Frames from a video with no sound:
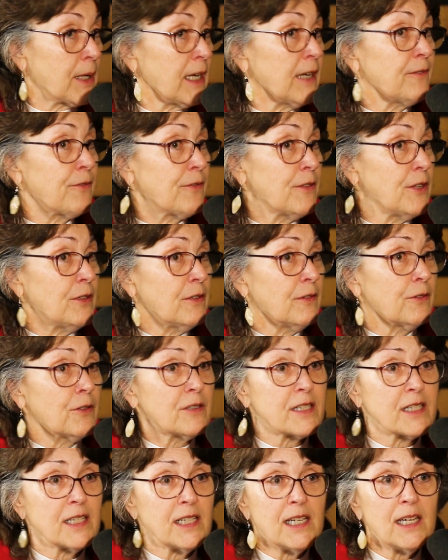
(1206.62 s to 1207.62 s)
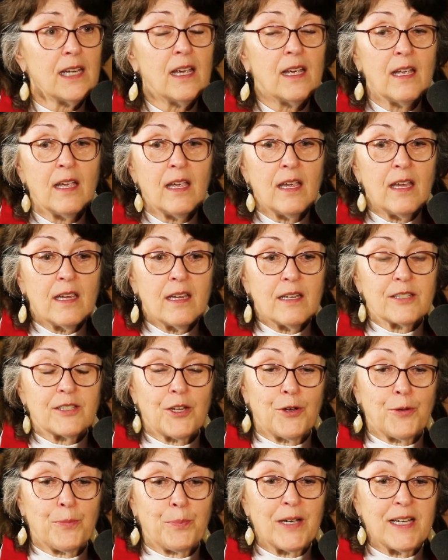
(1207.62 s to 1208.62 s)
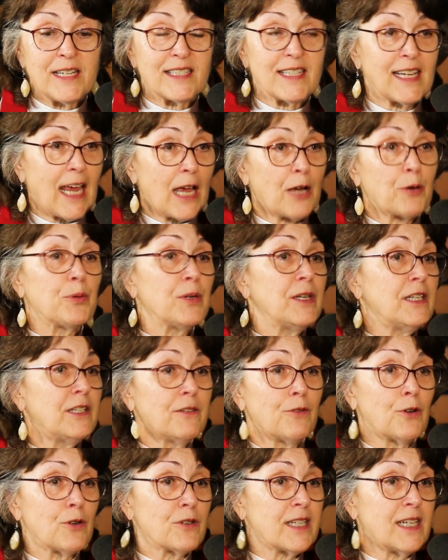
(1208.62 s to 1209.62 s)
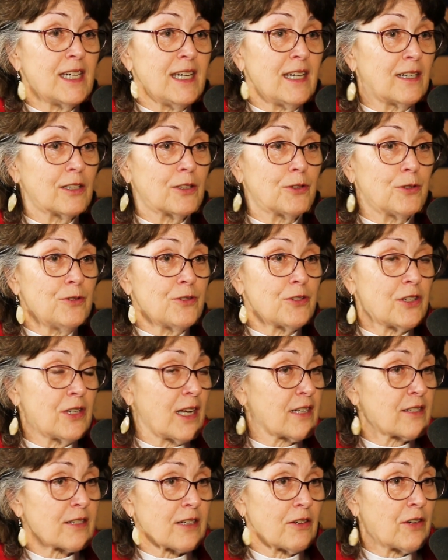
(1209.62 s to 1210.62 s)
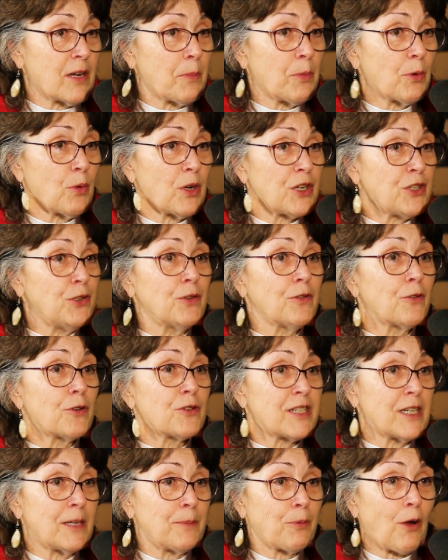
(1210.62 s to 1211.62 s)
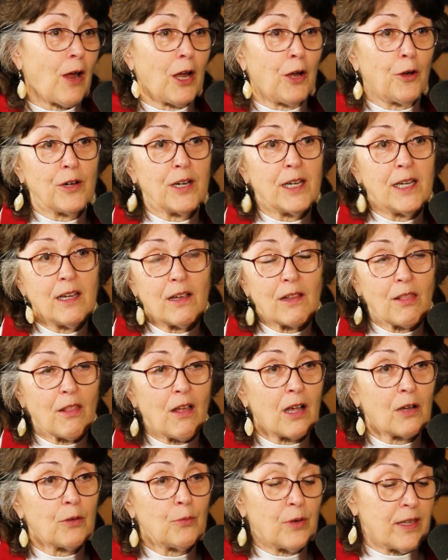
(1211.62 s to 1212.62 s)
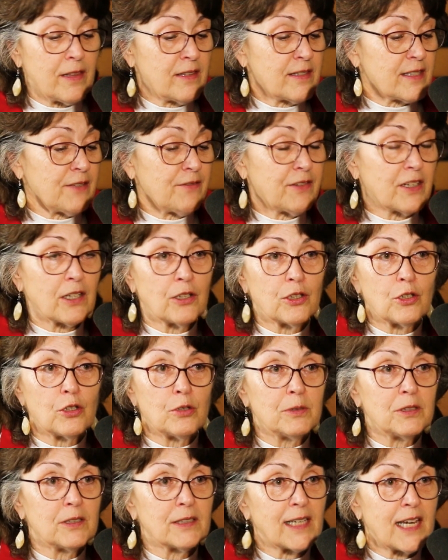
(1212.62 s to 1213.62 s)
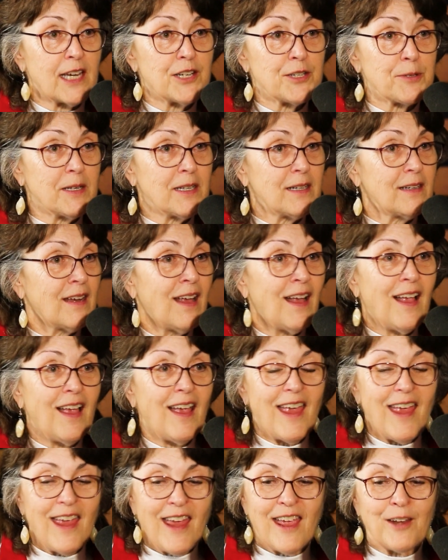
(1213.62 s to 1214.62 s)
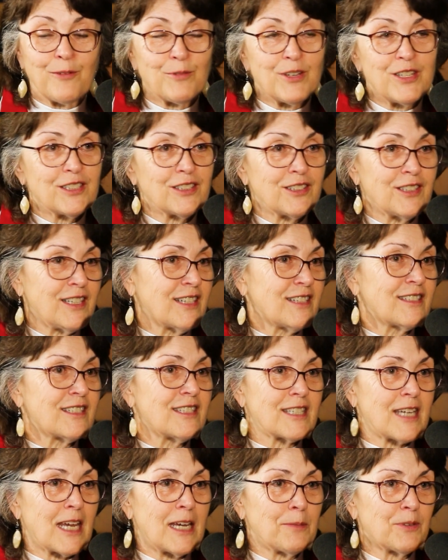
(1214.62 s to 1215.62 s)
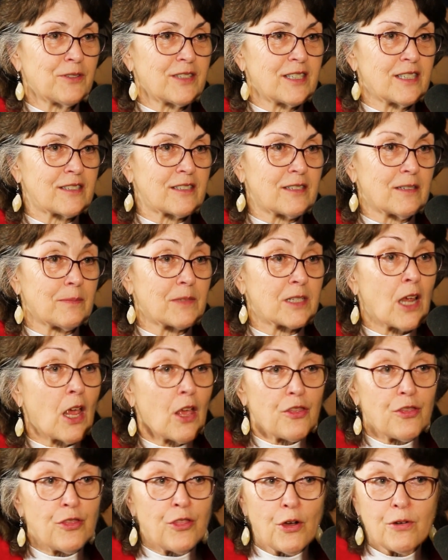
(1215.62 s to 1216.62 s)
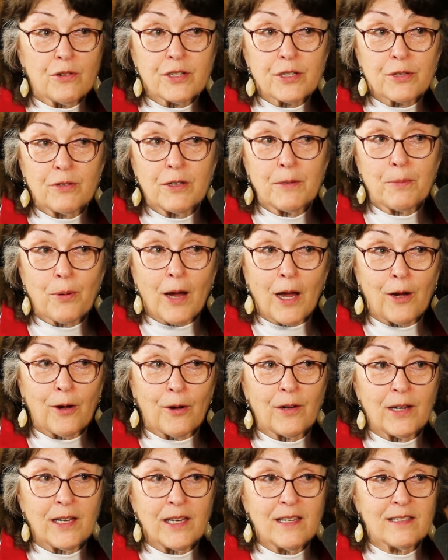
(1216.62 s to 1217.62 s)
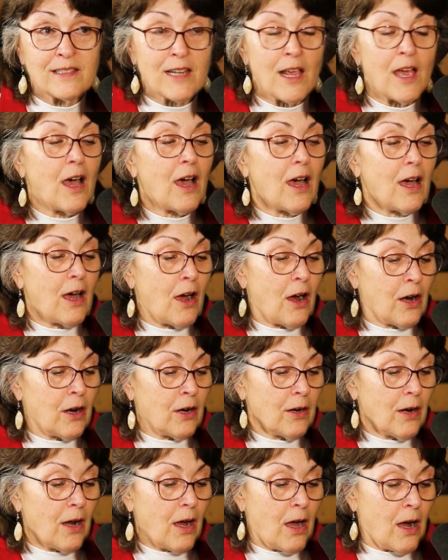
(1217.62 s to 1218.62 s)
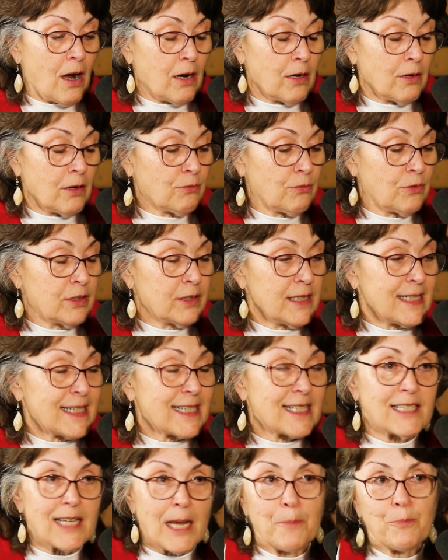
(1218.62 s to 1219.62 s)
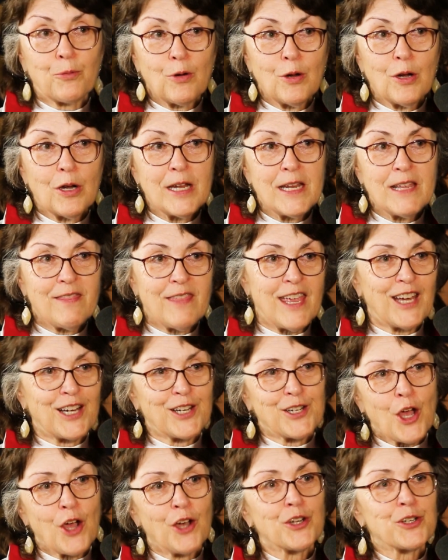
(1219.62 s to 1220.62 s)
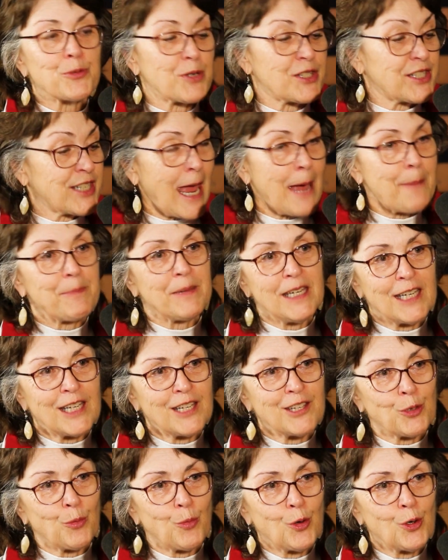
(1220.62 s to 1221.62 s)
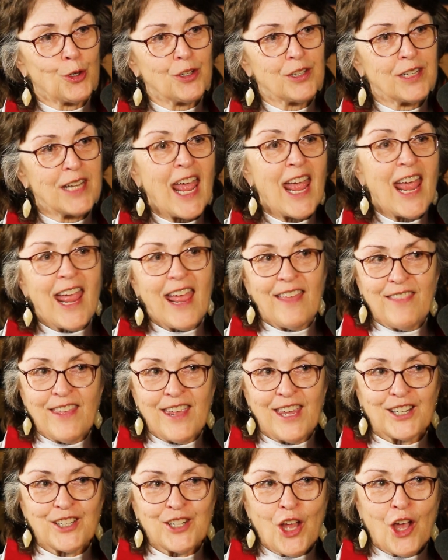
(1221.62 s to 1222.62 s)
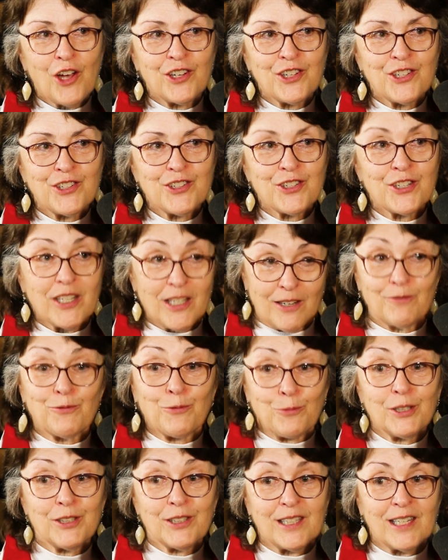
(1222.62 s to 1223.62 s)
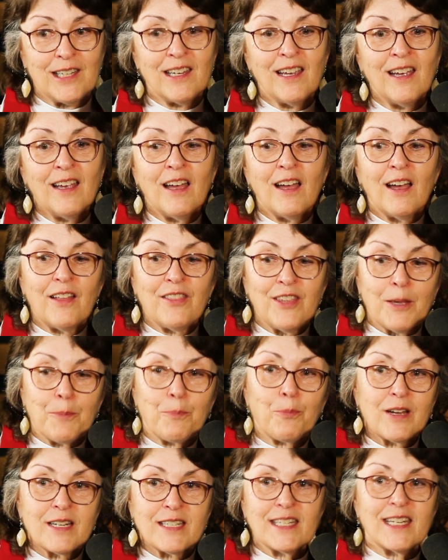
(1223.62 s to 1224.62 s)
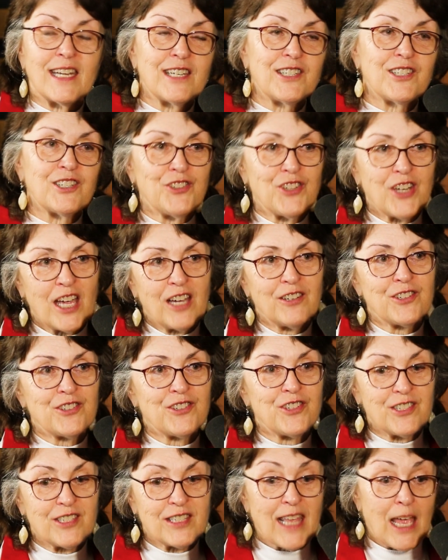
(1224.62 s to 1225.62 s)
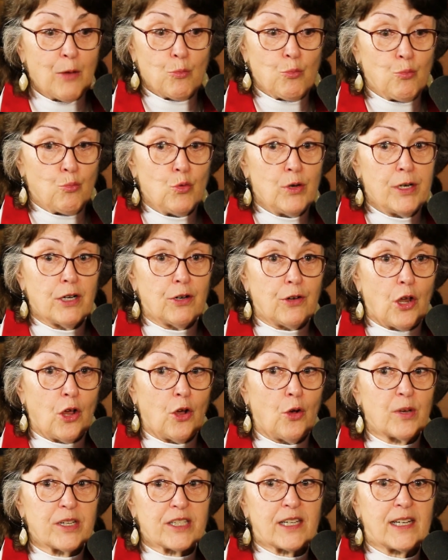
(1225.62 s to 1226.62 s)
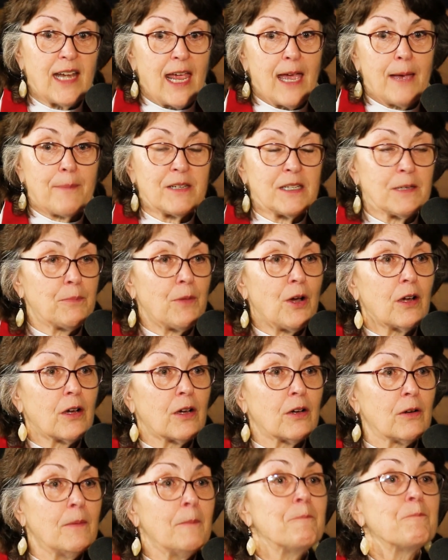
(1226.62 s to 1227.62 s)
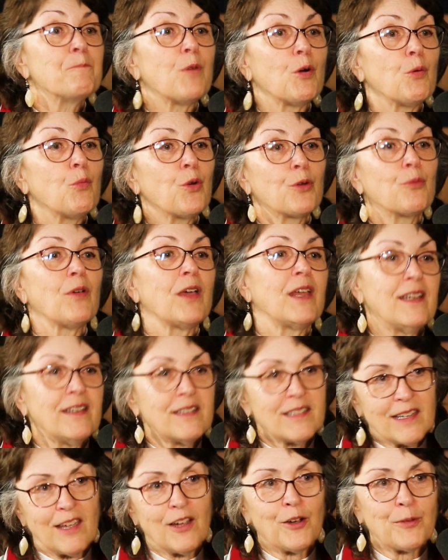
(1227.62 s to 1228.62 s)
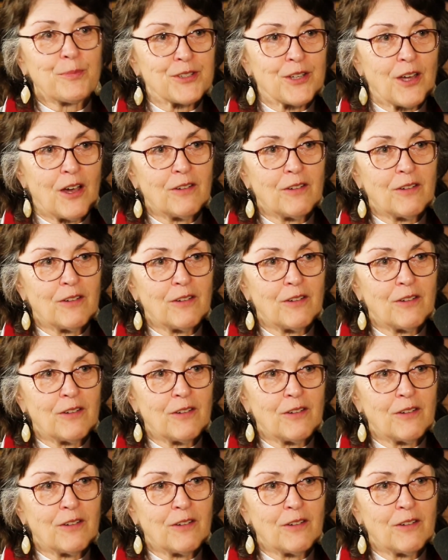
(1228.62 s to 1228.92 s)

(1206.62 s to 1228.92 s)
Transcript: plan for the university. So placing equity, diversity, and inclusion as our #1 university priority, along with civic and global engagement and resilient and sustainable systems. Those 3 priorities are really contemporary. They acknowledge what's happening in the world, and they acknowledge really the unprecedented challenges that we don't know what's going to happen tomorrow, but we're ready to help